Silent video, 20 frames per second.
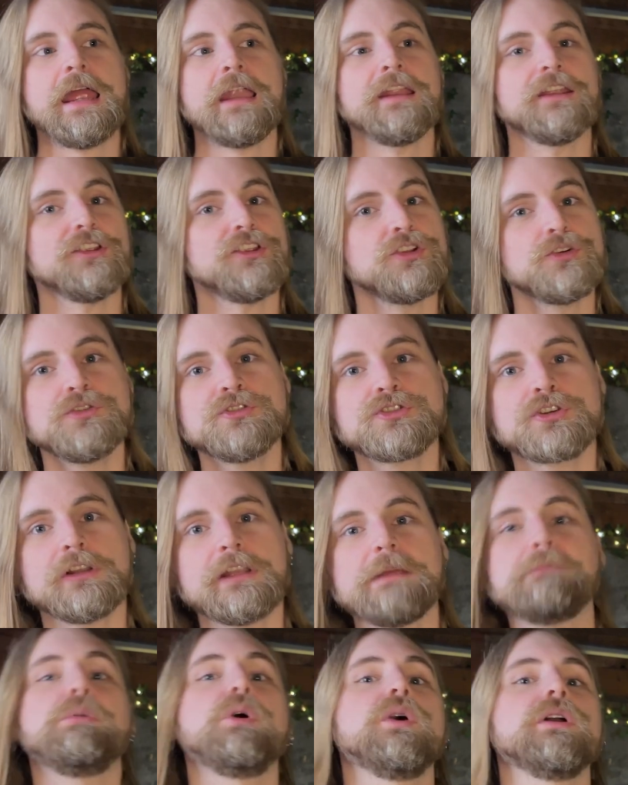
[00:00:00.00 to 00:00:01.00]
and it
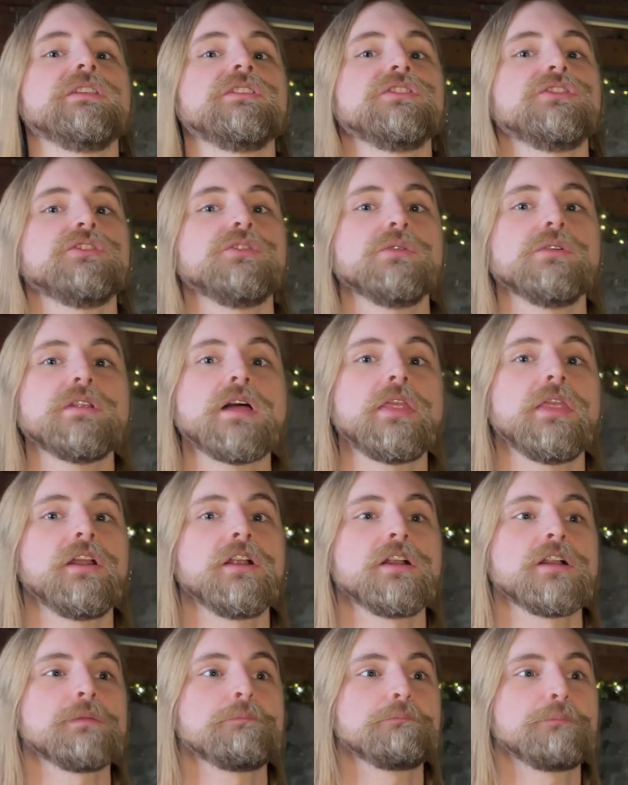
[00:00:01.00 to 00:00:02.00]
usually points to
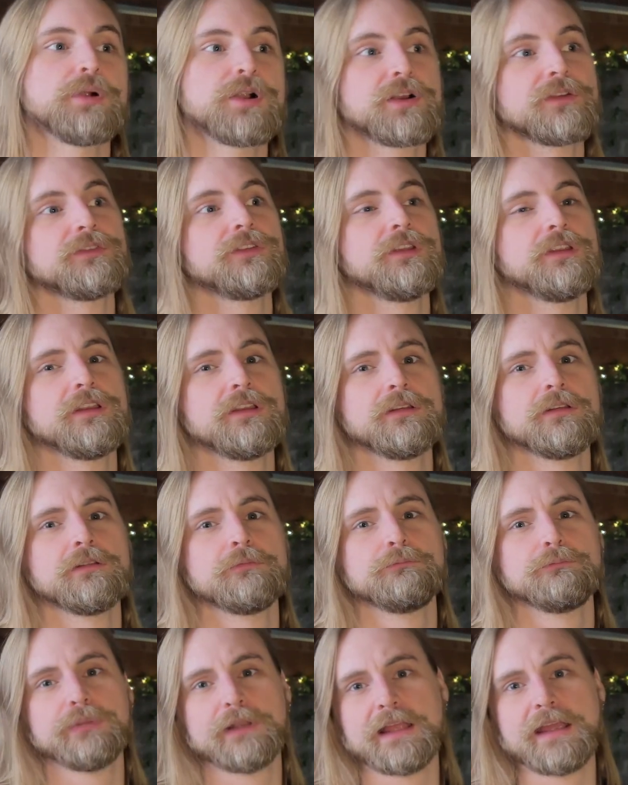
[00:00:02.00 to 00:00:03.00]
another
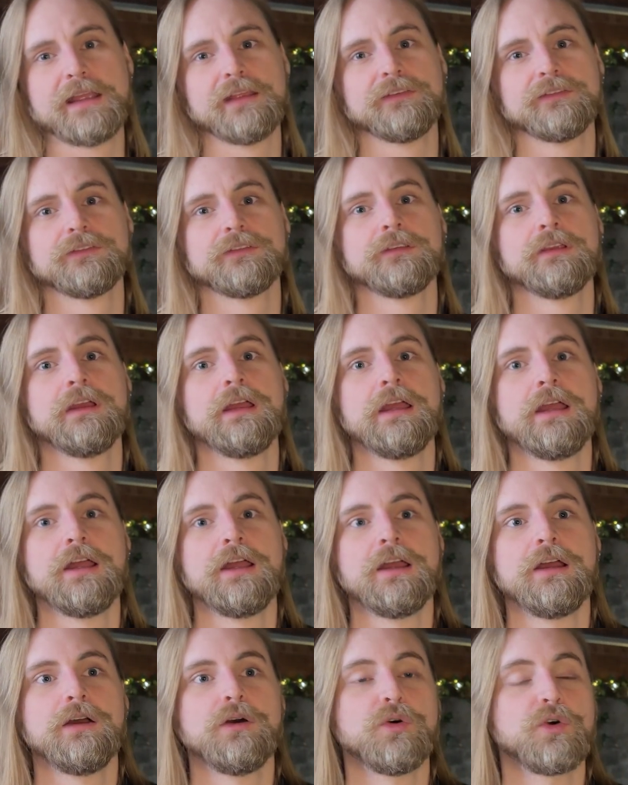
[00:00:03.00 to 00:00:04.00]
person, place,
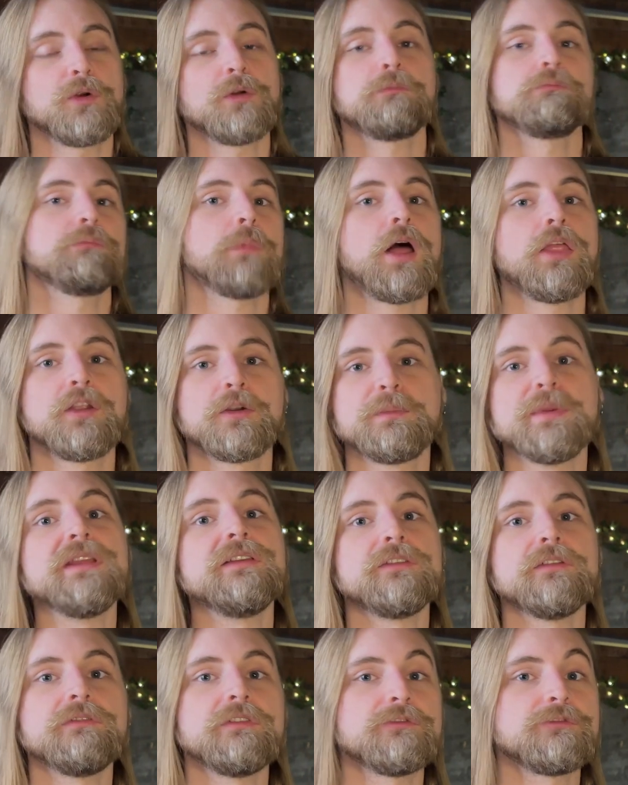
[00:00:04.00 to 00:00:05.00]
or other
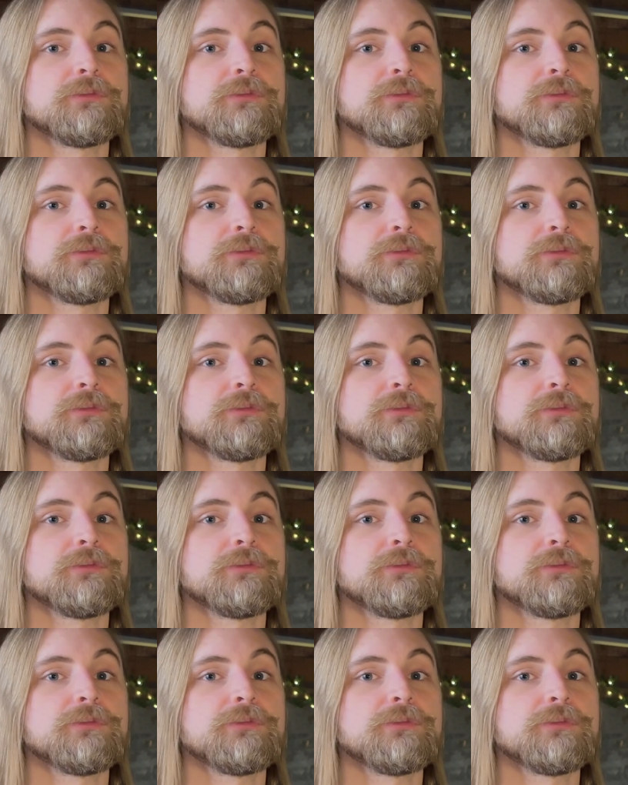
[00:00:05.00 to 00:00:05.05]
piece of